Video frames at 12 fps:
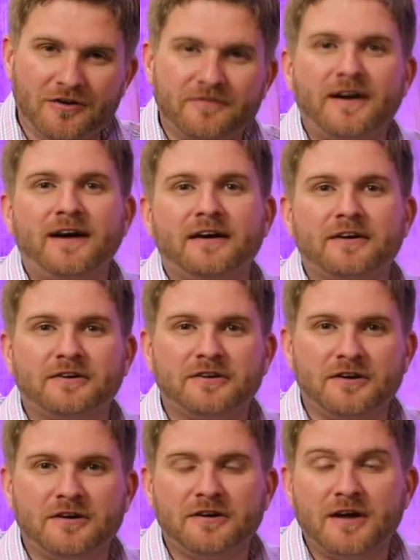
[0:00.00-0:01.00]
of
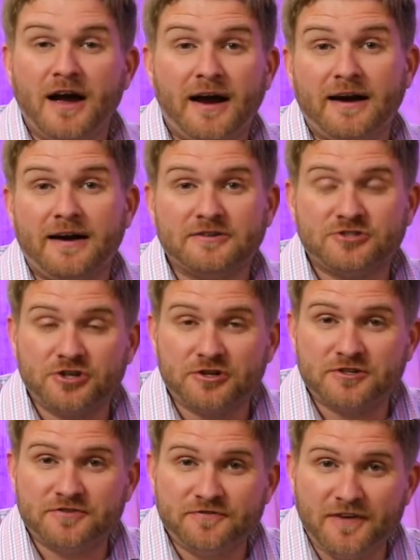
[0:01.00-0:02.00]
our
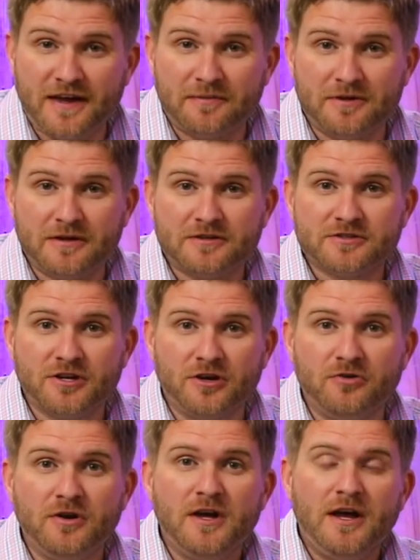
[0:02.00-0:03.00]
church family.
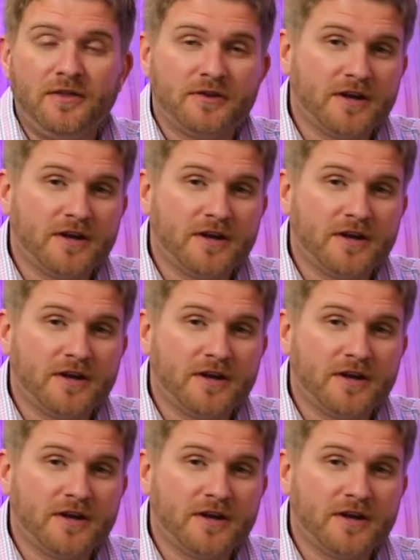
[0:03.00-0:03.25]
So, in the